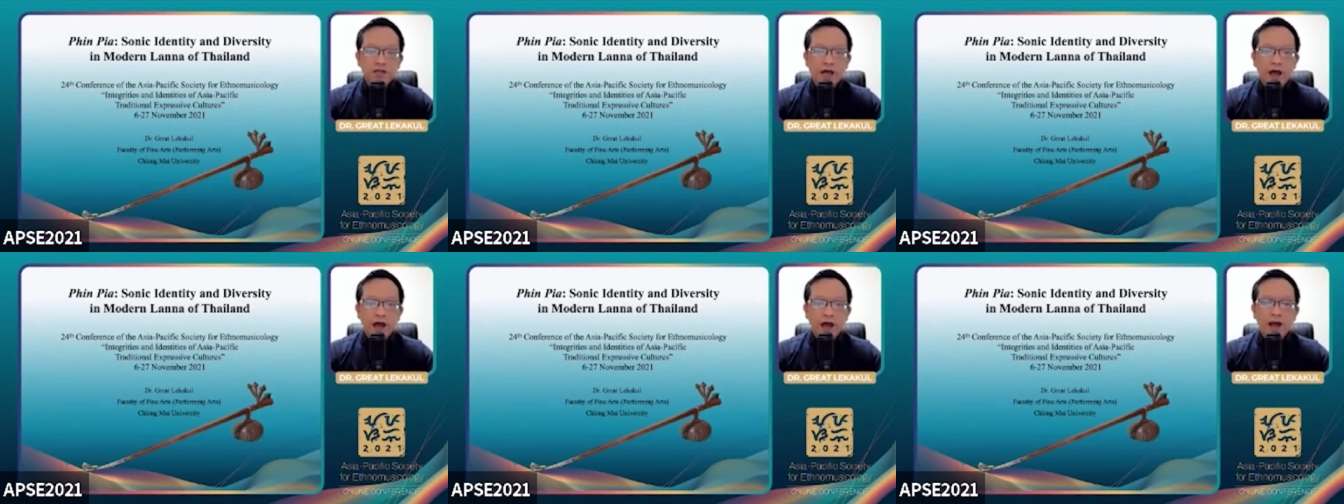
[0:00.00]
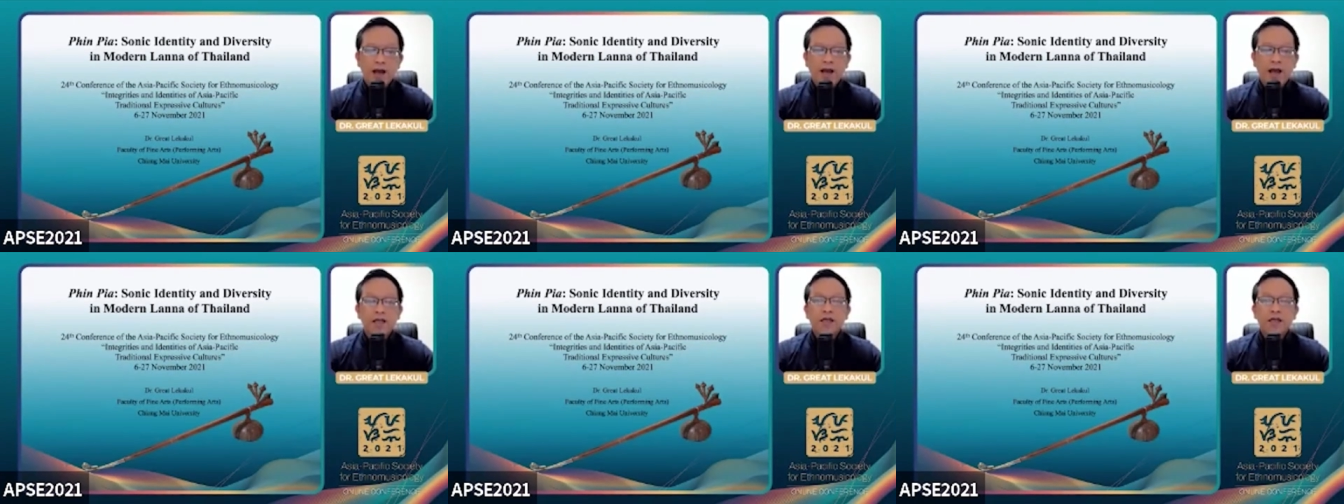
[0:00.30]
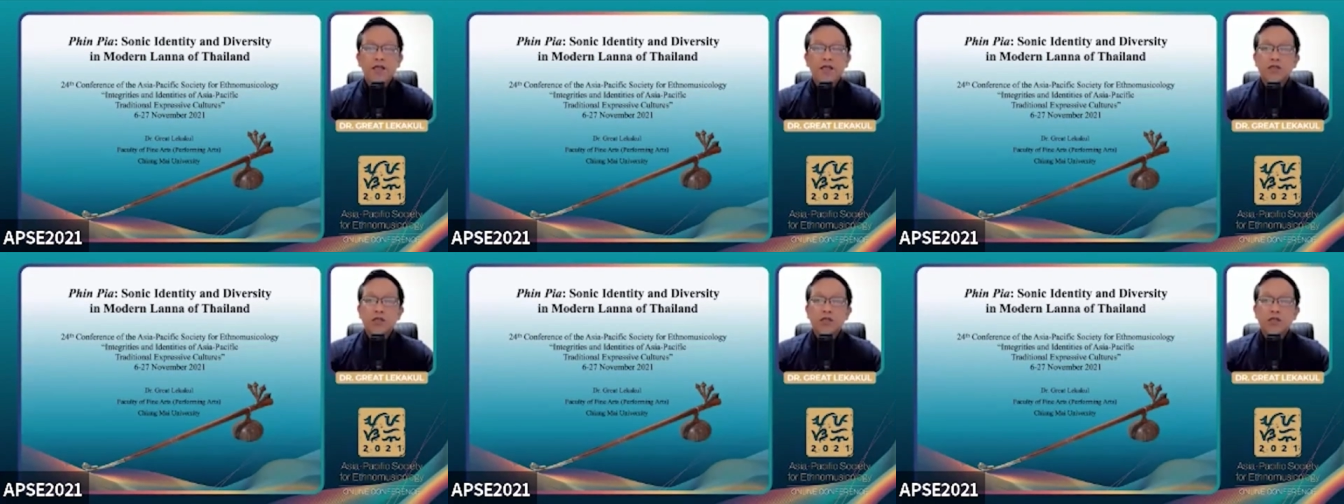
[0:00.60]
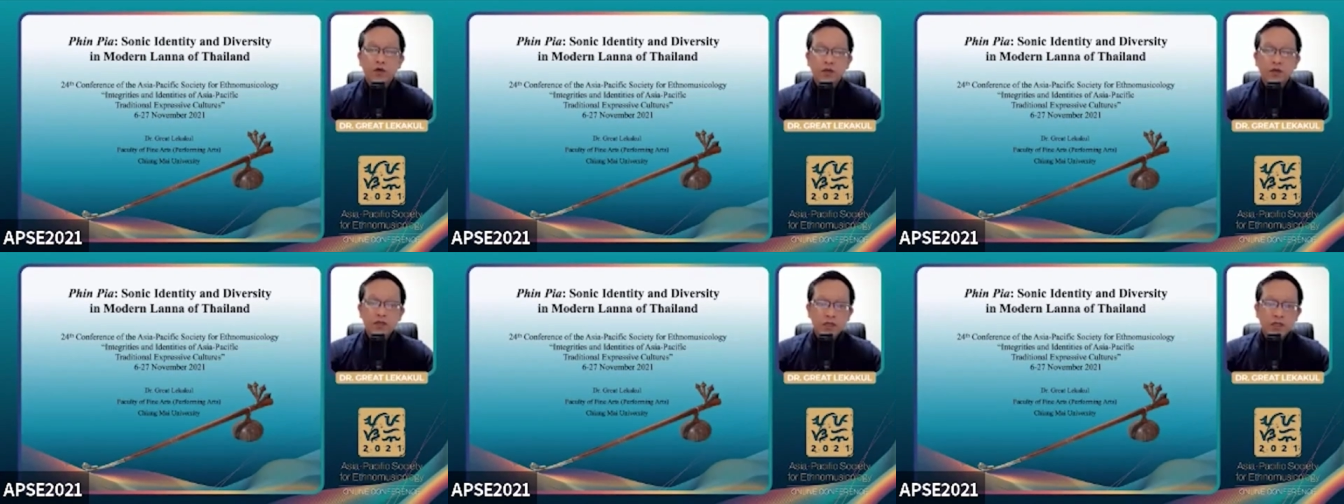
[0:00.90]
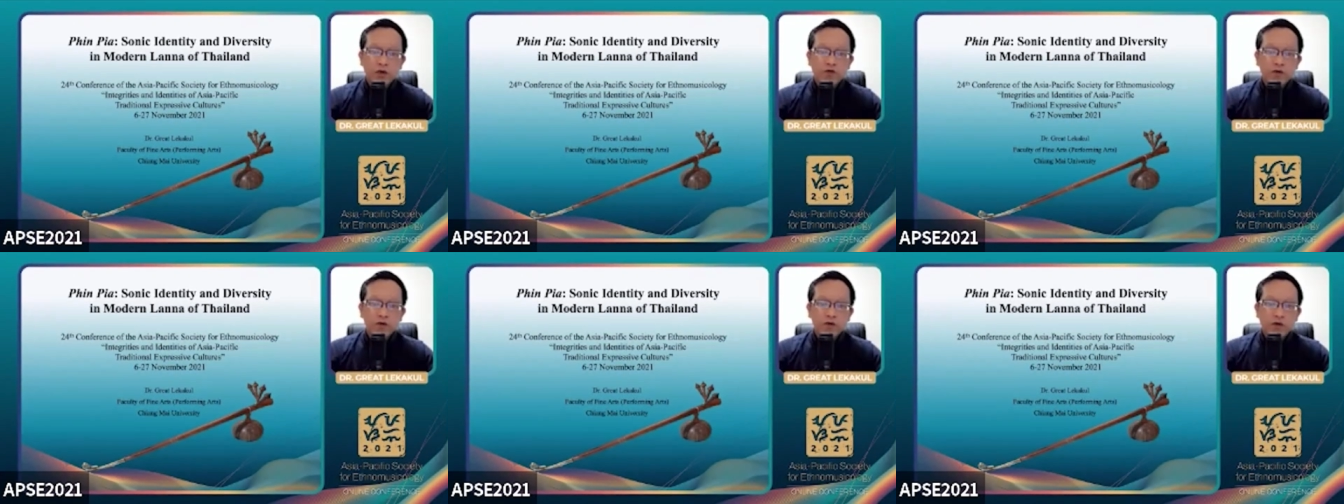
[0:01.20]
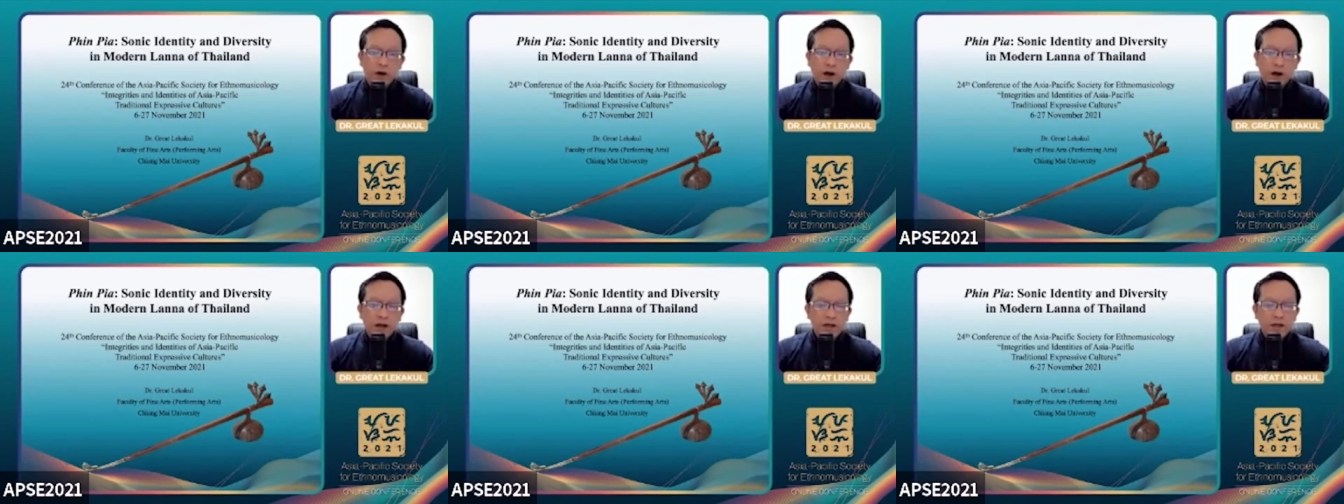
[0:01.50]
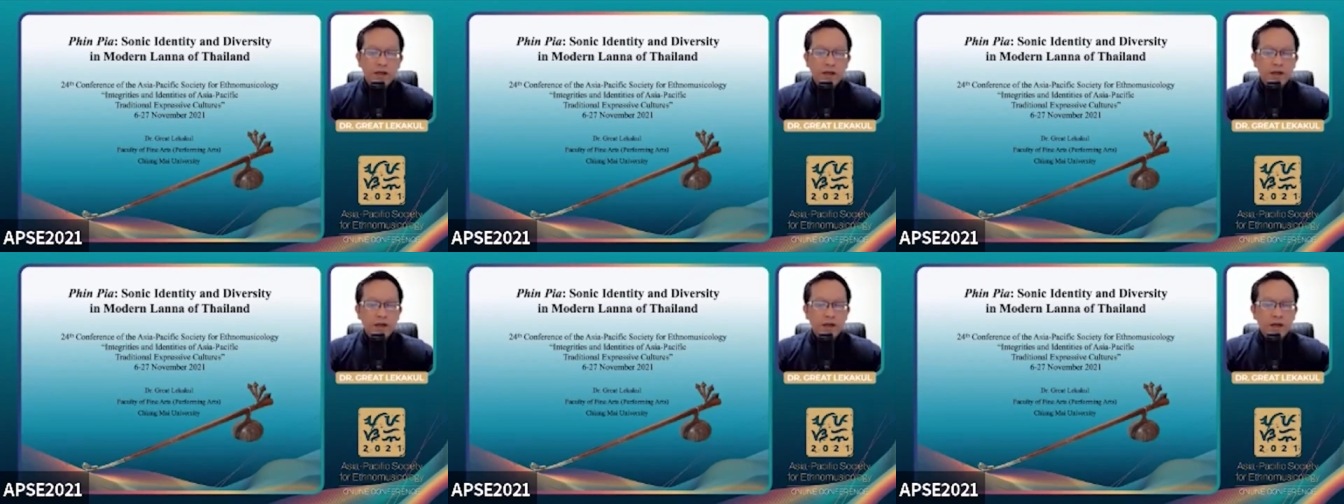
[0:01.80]
Thailand in twenty
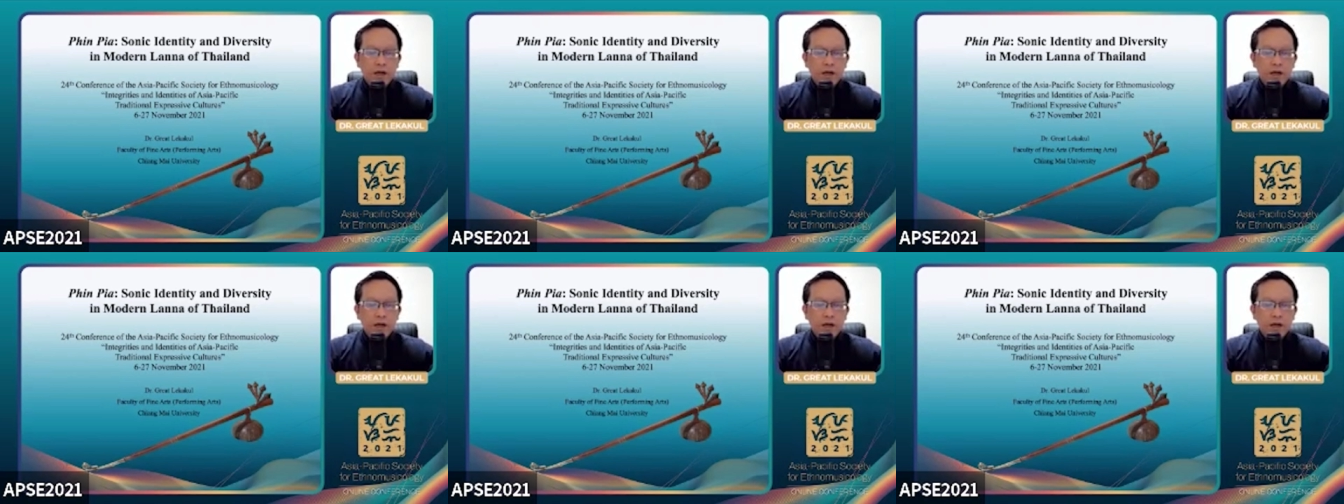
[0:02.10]
twenty-one,